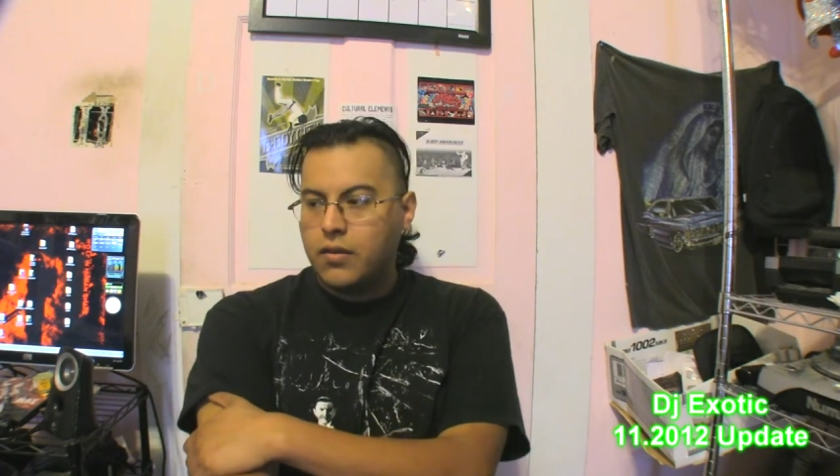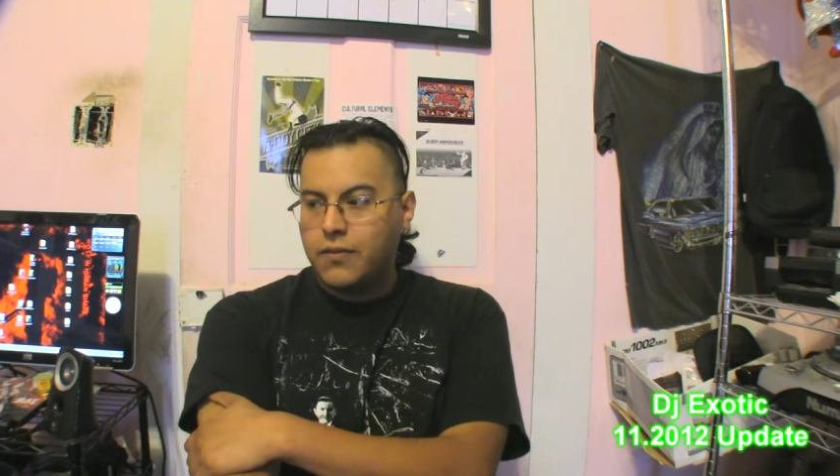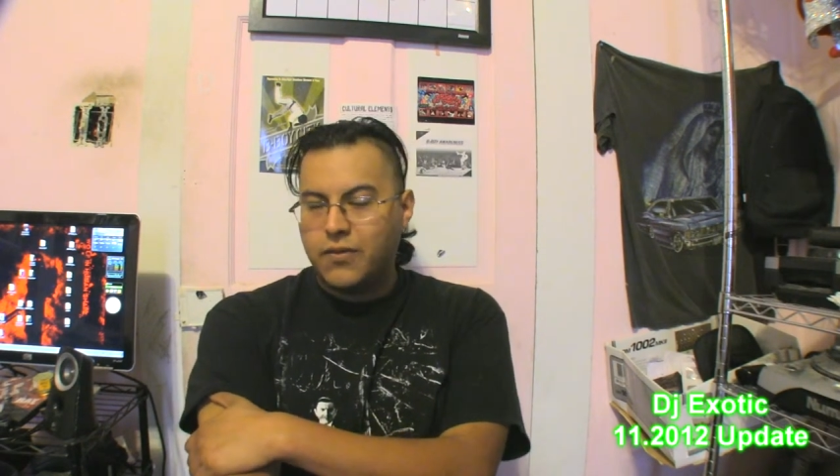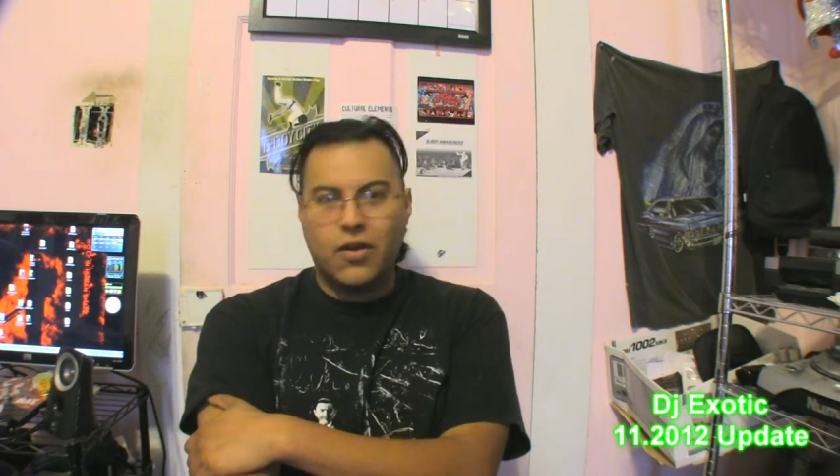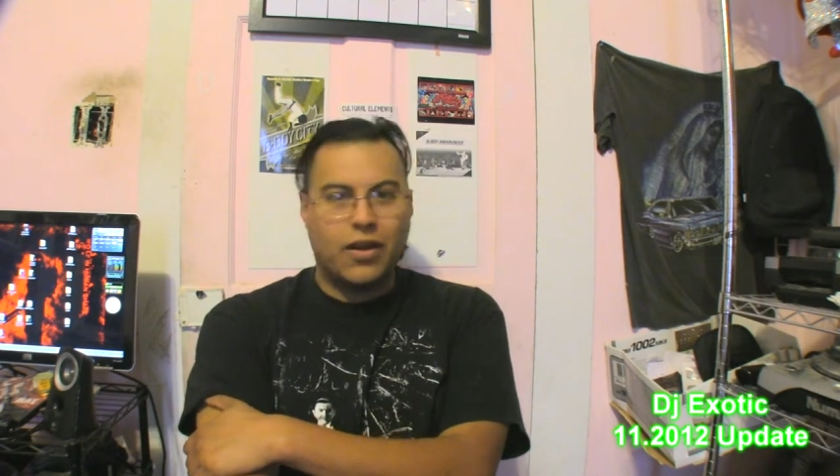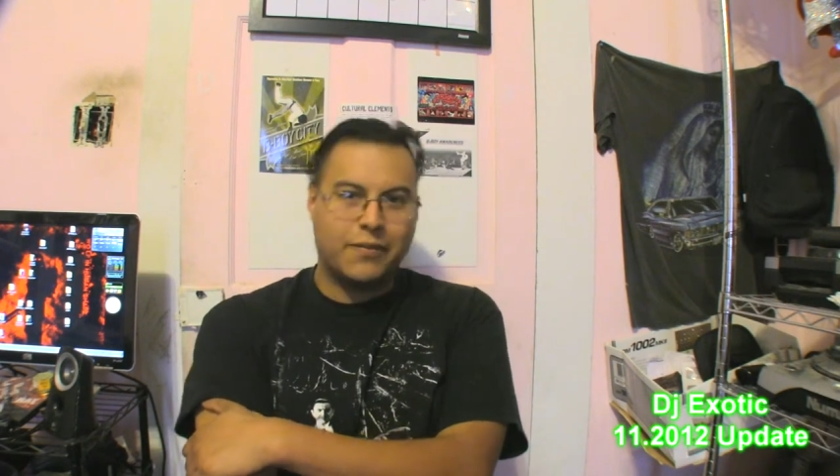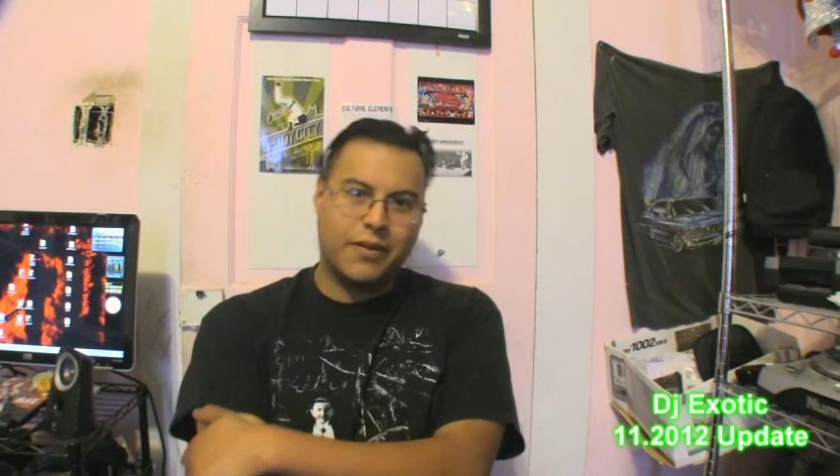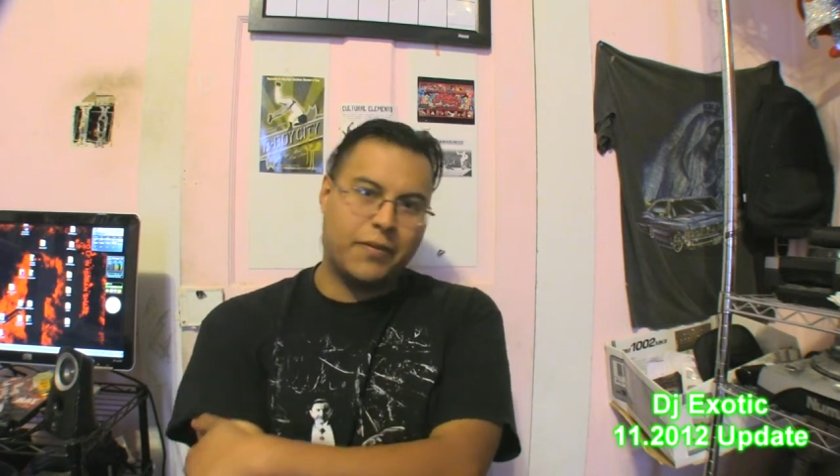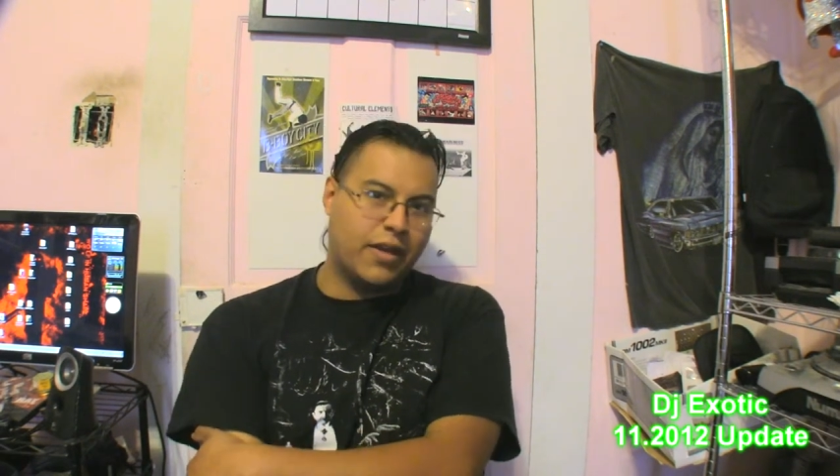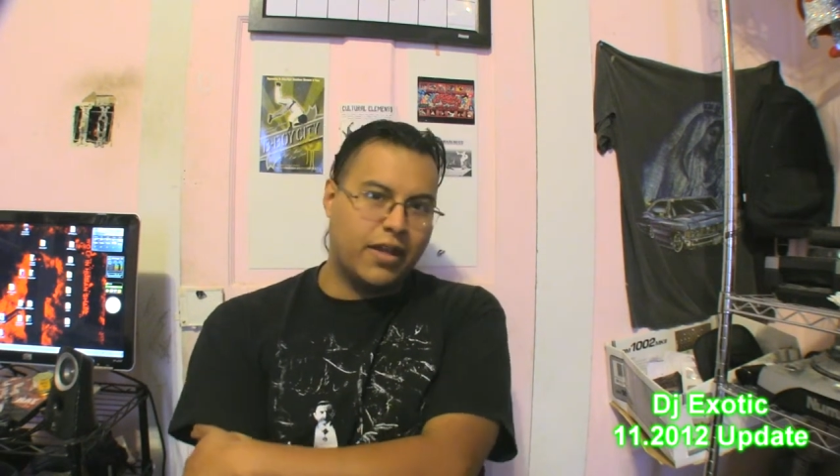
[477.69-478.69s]
Sorry,
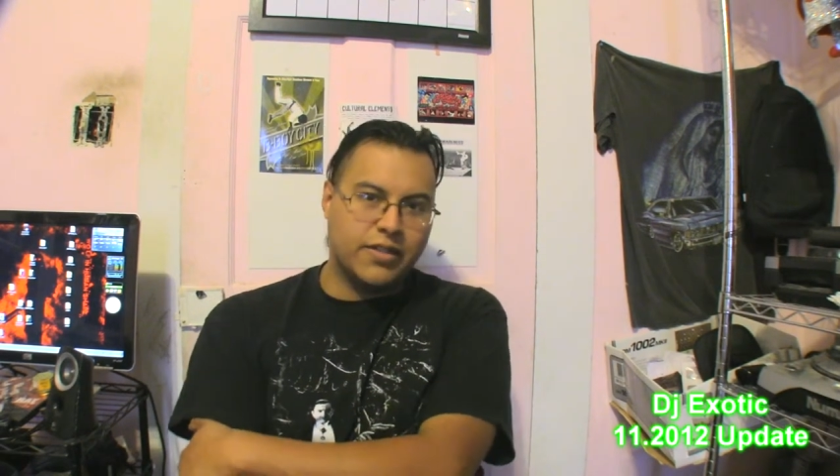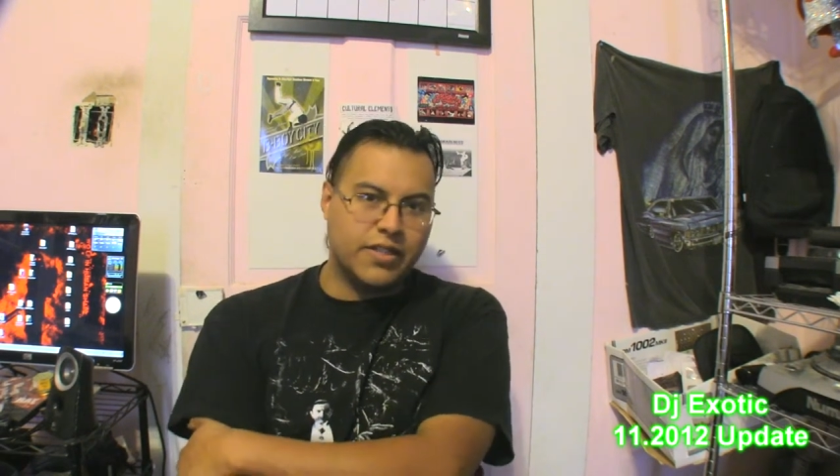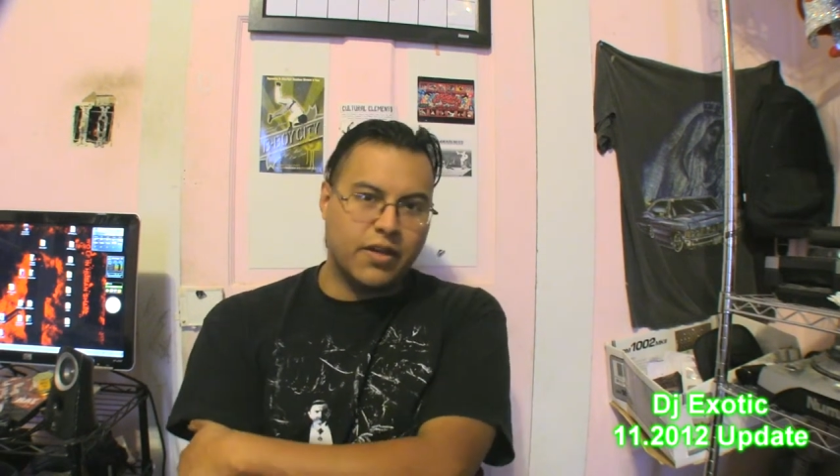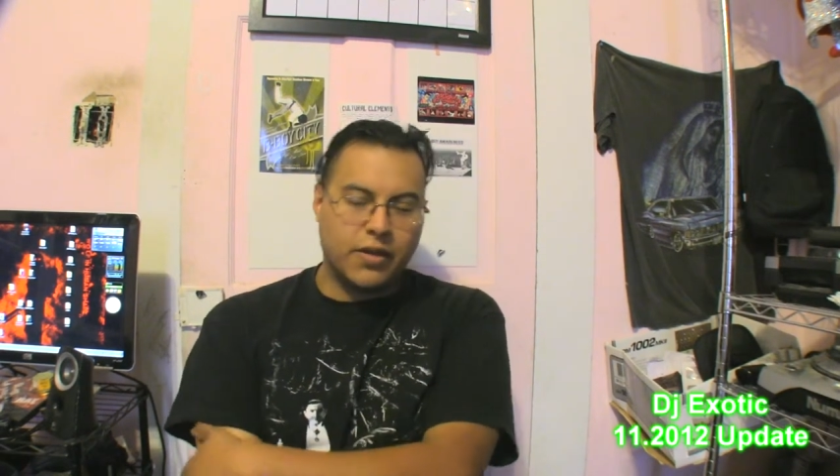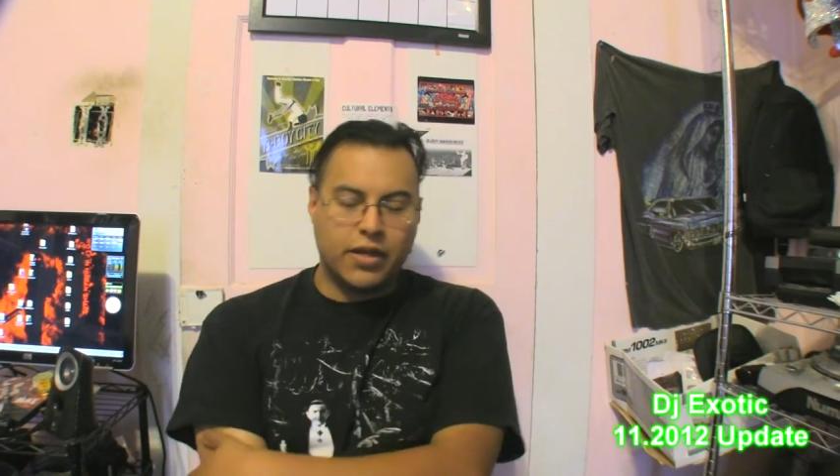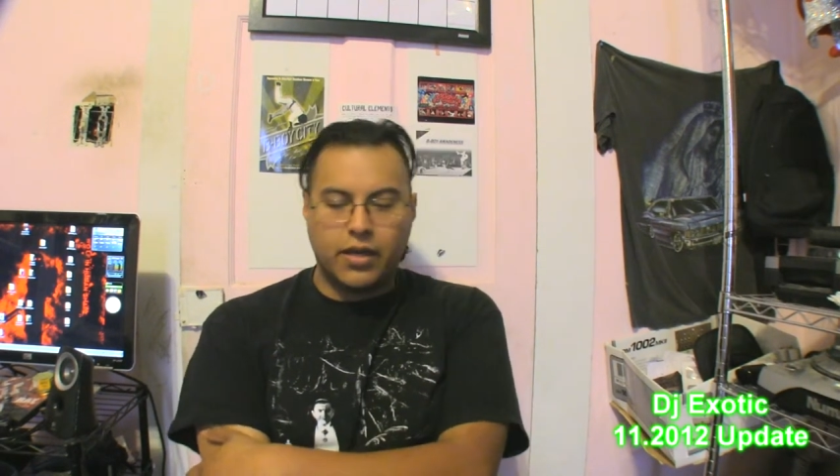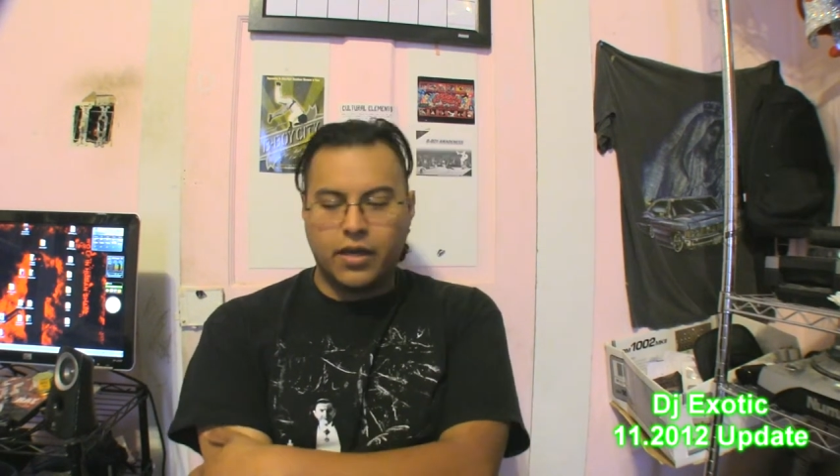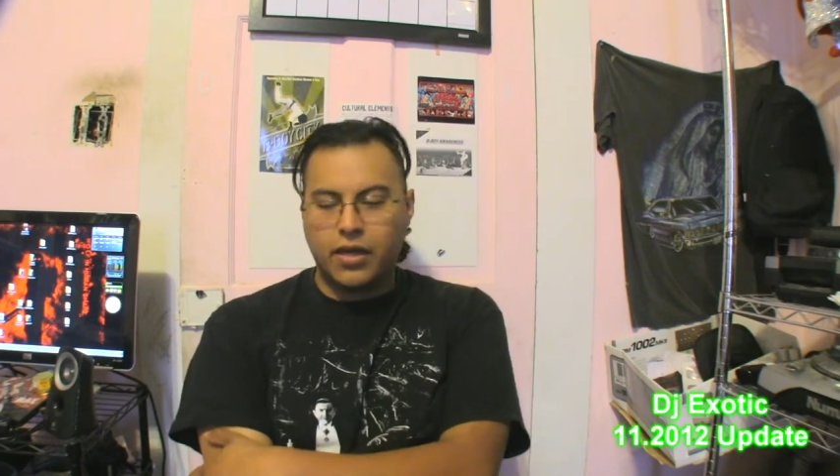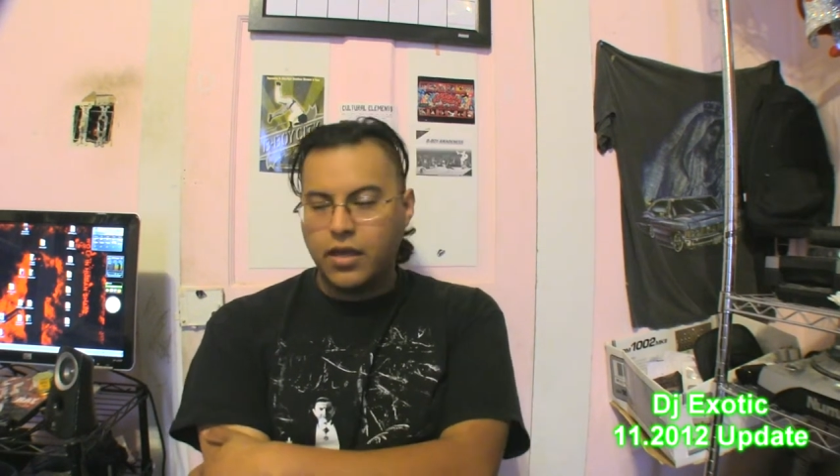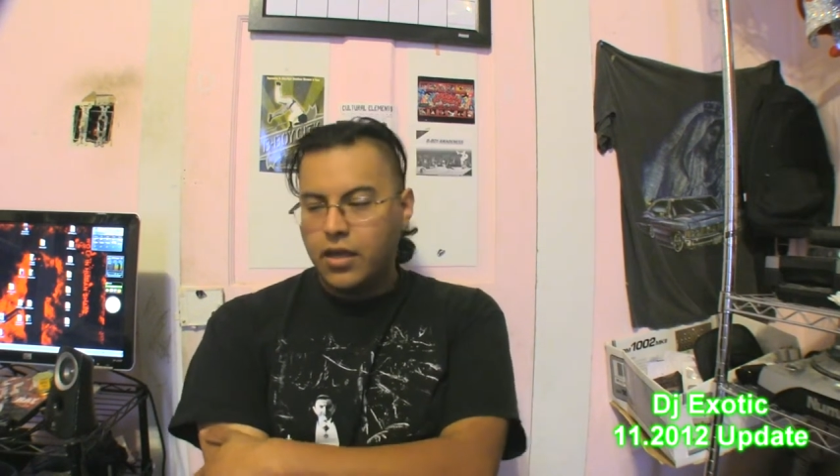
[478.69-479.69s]
I'm not Intel kind of guy.